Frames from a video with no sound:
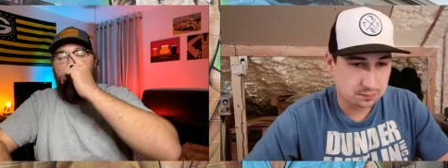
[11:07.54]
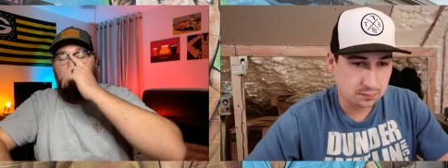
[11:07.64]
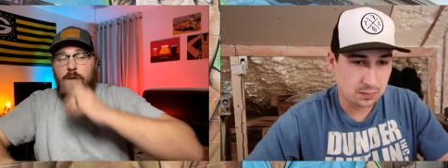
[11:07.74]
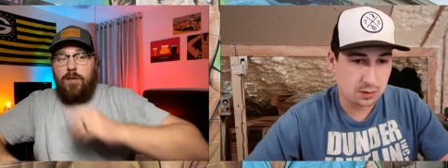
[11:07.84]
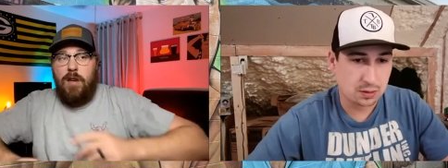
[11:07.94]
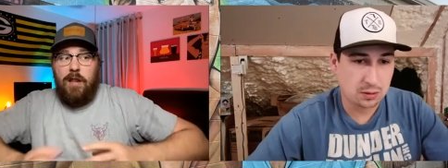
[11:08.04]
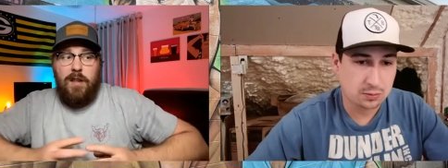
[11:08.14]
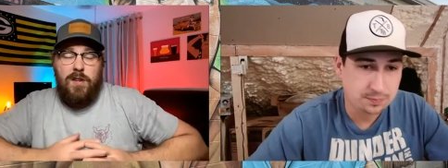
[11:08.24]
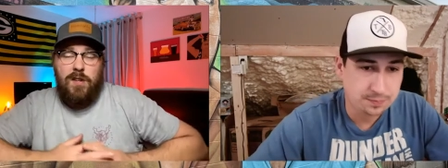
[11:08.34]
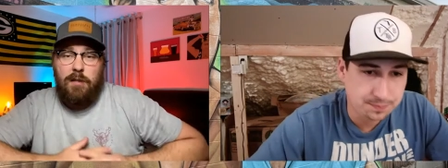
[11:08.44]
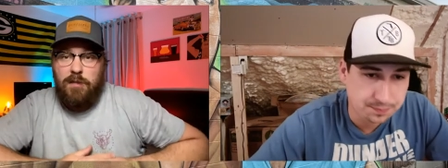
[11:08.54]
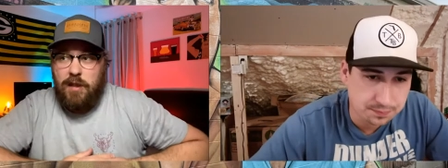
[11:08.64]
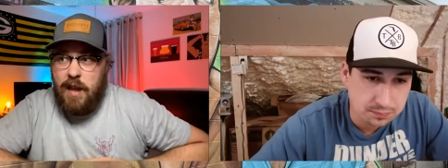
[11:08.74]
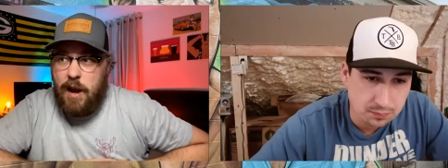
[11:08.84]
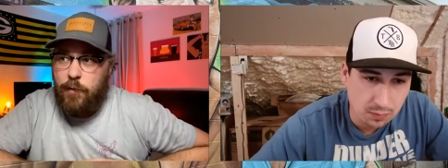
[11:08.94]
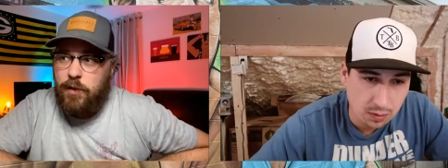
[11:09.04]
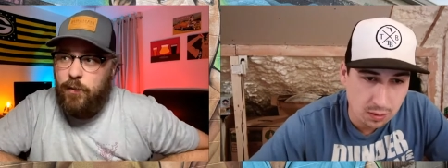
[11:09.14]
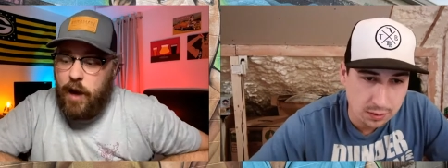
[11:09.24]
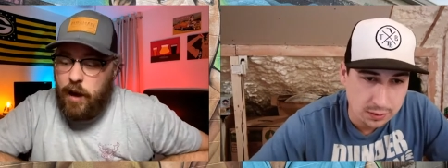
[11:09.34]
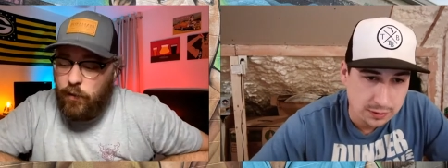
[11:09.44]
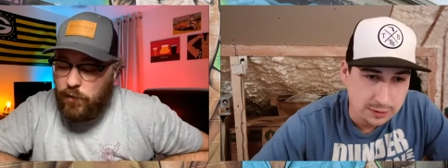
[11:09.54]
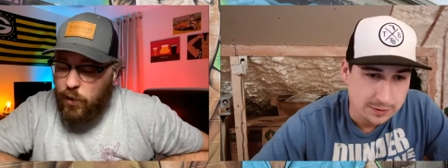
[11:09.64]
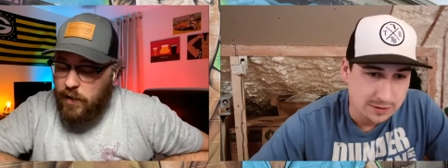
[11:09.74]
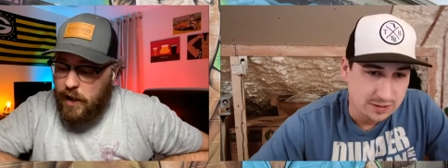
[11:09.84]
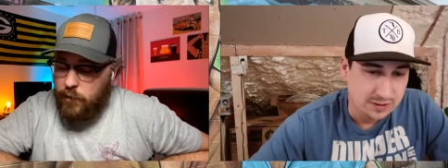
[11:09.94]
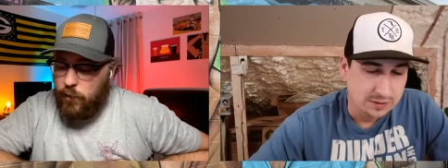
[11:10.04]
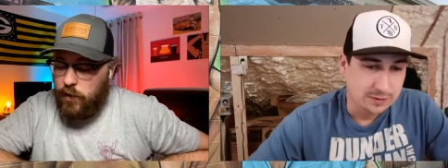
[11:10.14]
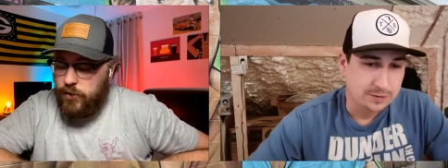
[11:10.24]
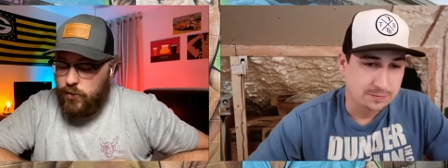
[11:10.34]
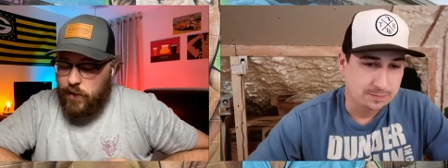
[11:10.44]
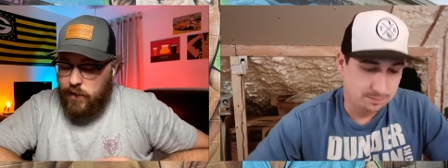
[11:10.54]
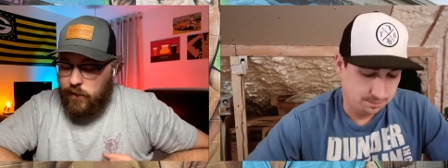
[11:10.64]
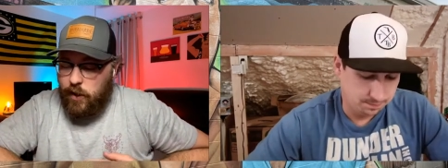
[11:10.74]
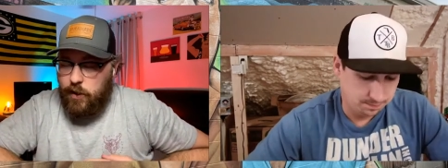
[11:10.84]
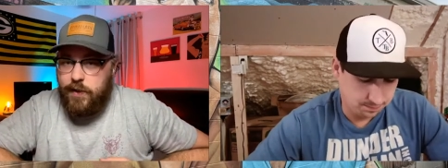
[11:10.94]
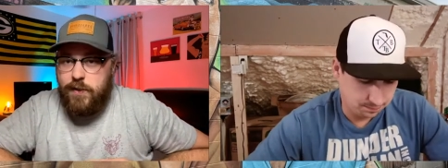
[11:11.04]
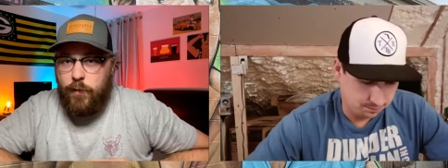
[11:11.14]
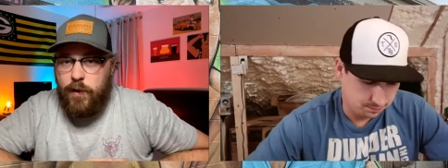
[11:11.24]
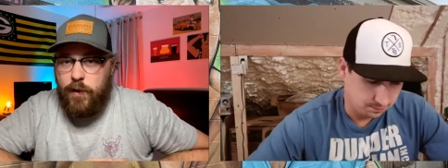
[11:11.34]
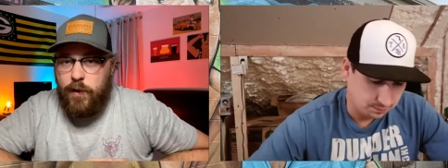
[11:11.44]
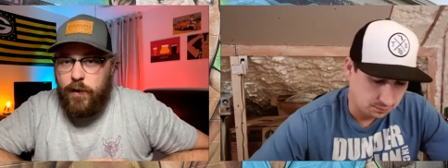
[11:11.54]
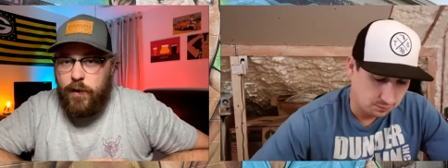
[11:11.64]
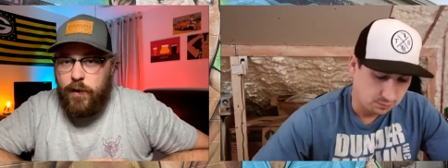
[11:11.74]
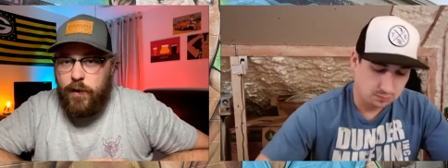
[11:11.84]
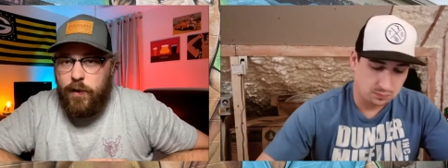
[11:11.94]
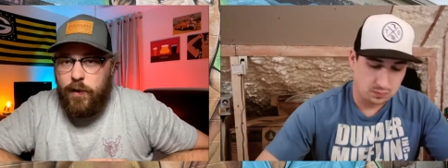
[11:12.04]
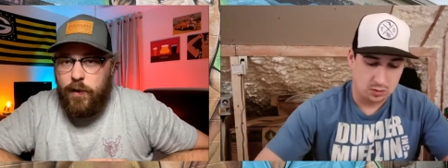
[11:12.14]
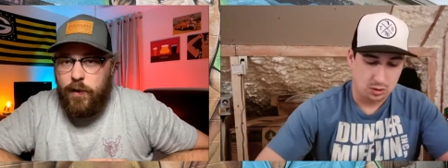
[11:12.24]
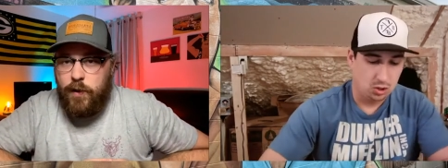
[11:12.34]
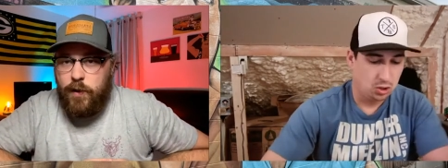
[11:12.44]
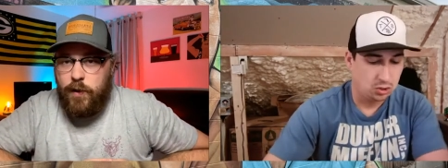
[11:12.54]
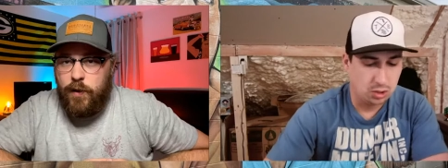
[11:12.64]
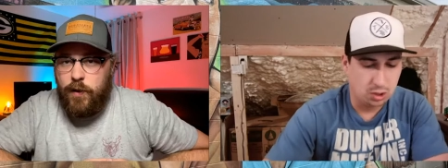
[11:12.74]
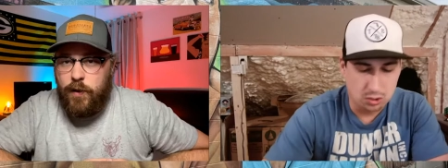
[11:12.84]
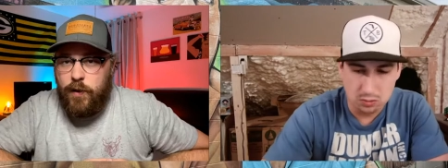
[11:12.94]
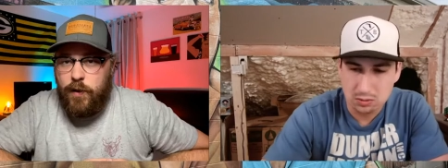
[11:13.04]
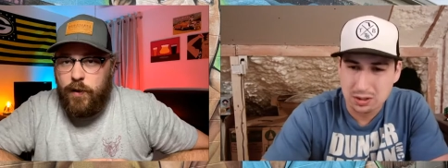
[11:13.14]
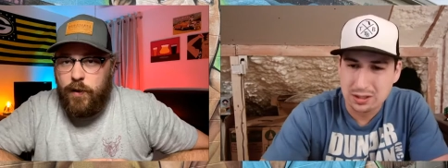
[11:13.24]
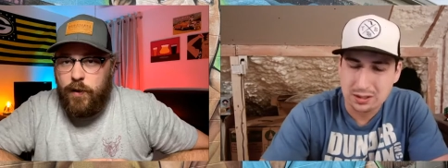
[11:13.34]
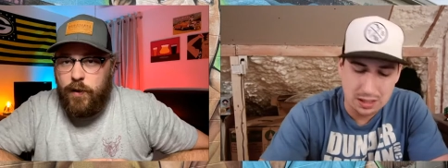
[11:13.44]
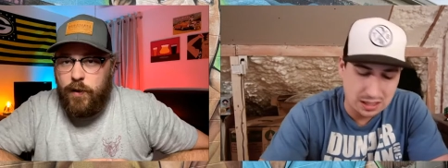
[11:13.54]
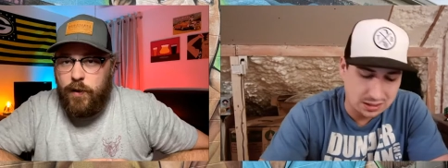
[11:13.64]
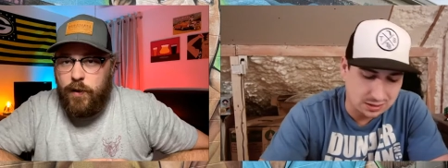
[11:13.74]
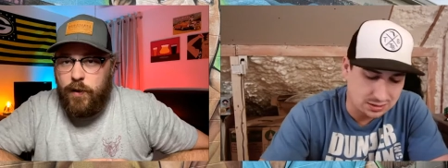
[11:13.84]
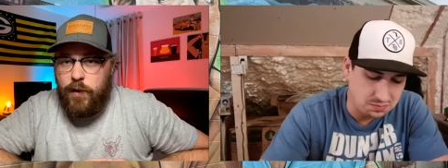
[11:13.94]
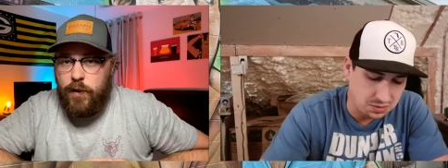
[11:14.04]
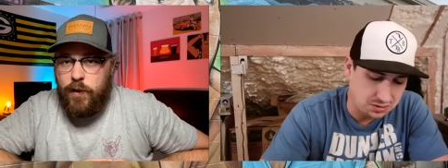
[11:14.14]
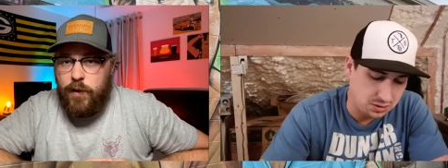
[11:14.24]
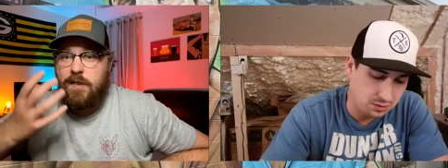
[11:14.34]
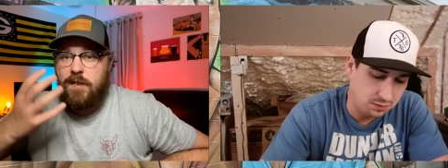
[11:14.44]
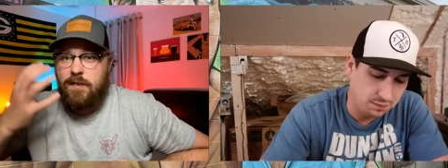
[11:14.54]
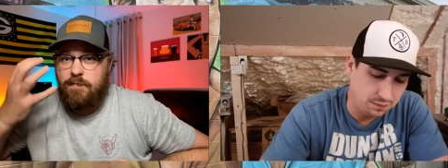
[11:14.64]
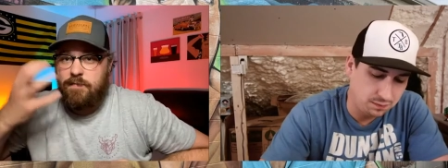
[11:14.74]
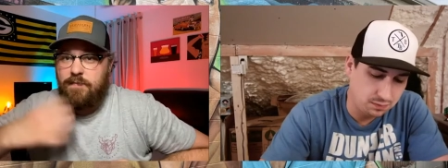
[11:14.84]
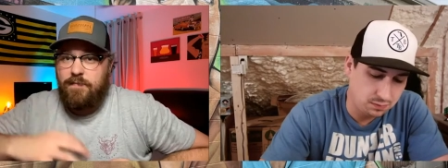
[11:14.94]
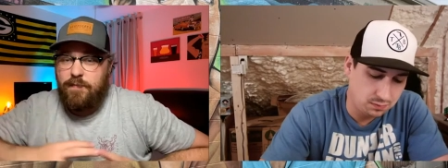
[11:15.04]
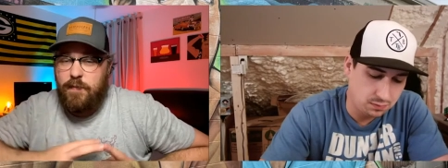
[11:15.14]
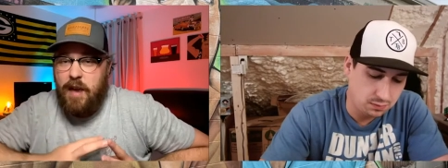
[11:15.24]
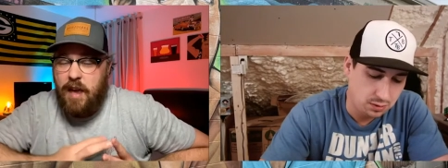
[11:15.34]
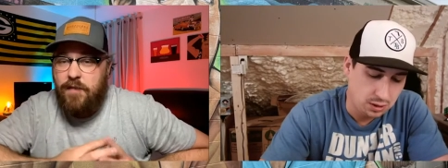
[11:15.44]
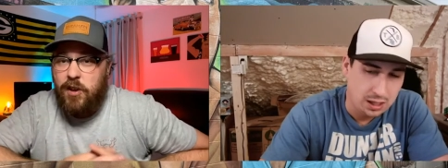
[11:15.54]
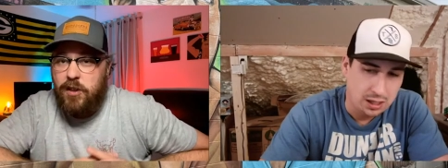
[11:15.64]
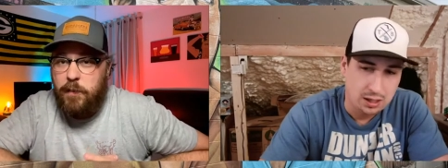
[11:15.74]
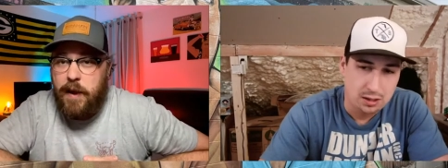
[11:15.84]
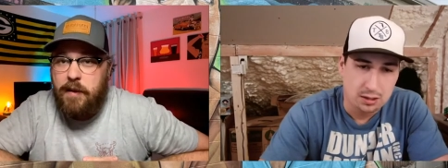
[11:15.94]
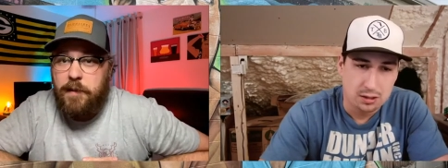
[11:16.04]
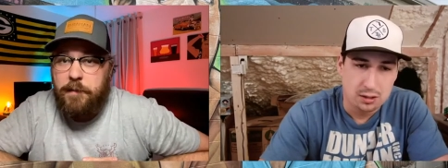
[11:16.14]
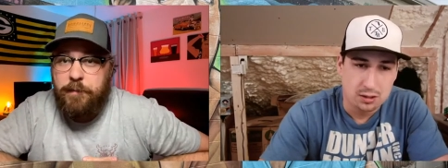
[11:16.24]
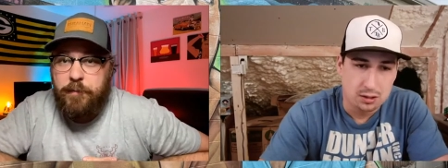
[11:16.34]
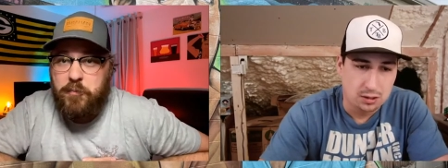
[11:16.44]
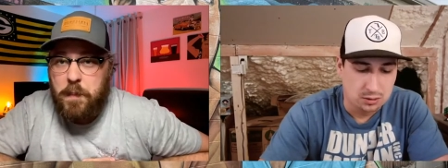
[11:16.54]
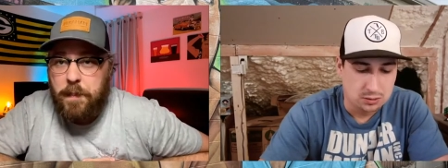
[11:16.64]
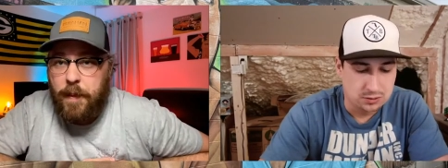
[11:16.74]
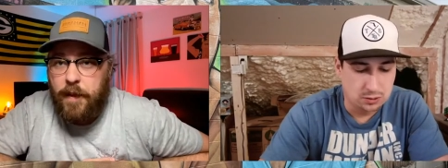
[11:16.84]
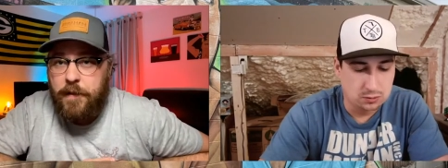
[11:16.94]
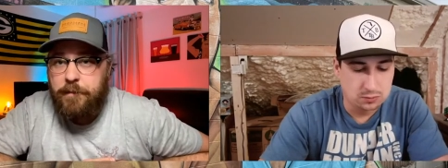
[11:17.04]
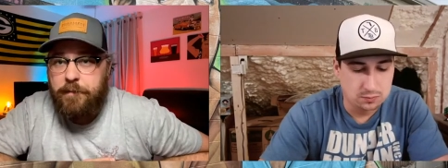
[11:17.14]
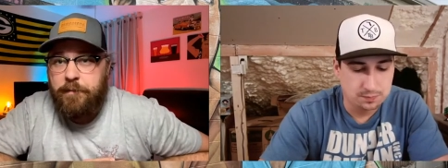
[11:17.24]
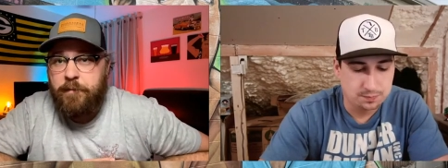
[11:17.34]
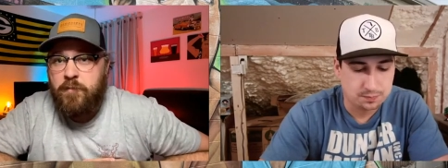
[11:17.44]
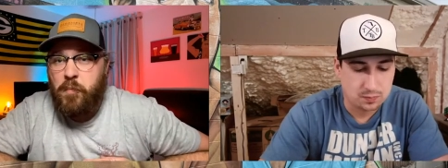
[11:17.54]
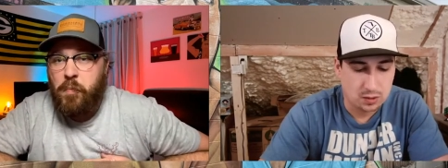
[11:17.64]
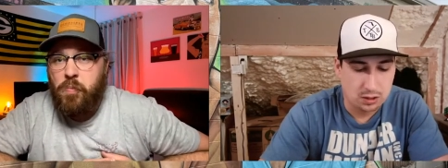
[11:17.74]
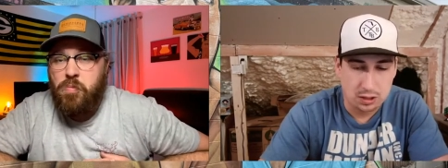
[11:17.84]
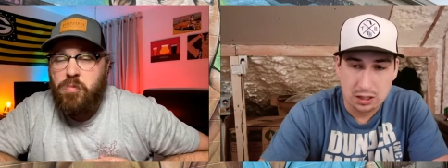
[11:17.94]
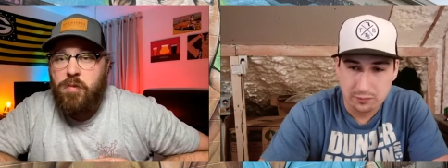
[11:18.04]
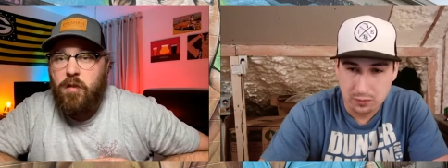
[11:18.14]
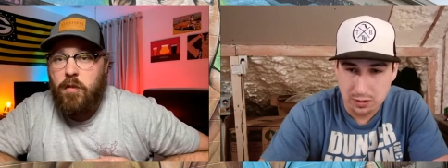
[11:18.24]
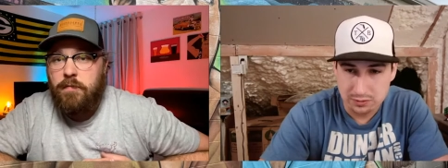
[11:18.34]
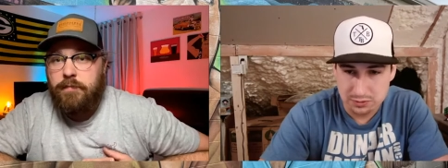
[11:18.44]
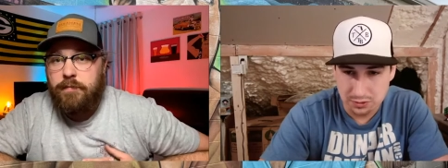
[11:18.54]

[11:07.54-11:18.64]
Speaker 1: I do think this is something that I wouldn't I don't know that I would want to drink a lot of these at one time though.
Speaker 2: No, like I can like see it's, myself it's heavy on the palate. So a lot of what I was